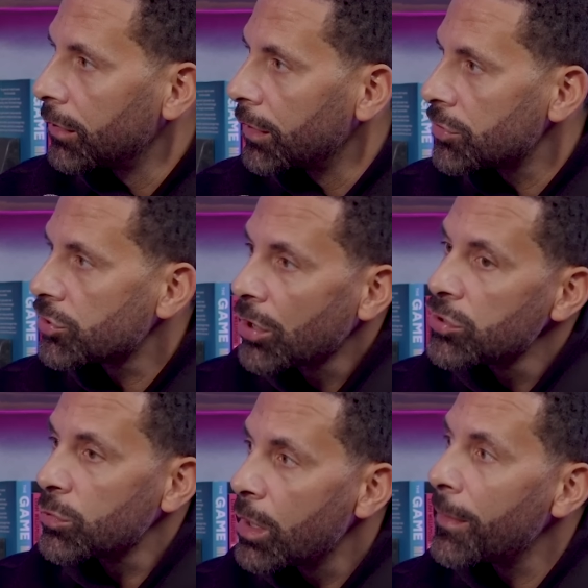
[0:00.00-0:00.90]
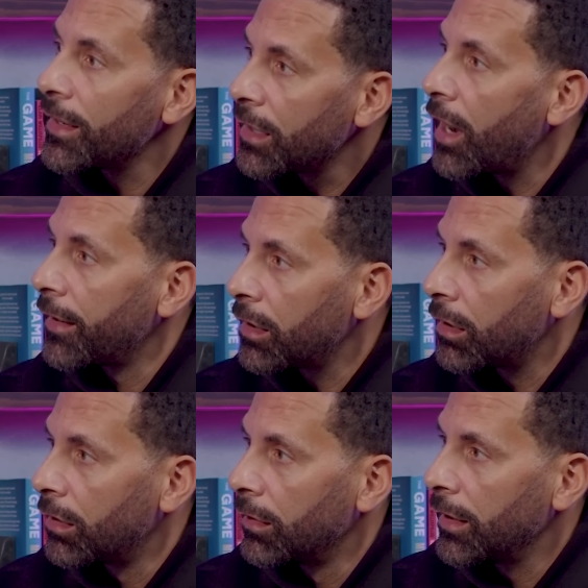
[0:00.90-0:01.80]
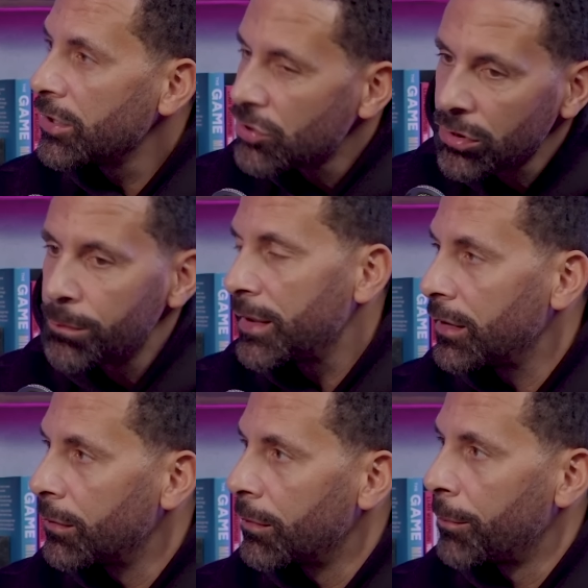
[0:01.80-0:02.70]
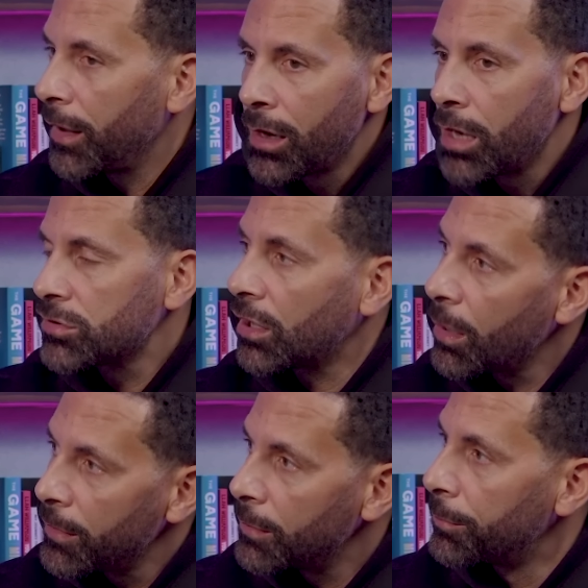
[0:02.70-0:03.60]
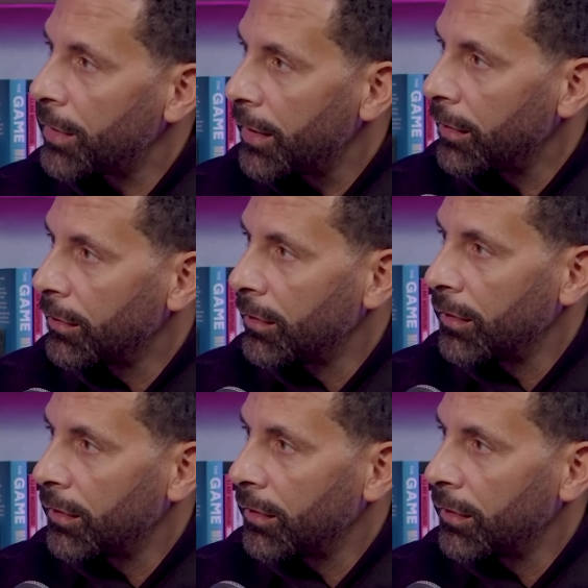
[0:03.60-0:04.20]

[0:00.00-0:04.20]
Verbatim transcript: It just shows you where Man United are. He shouldn't be being asked to come in and play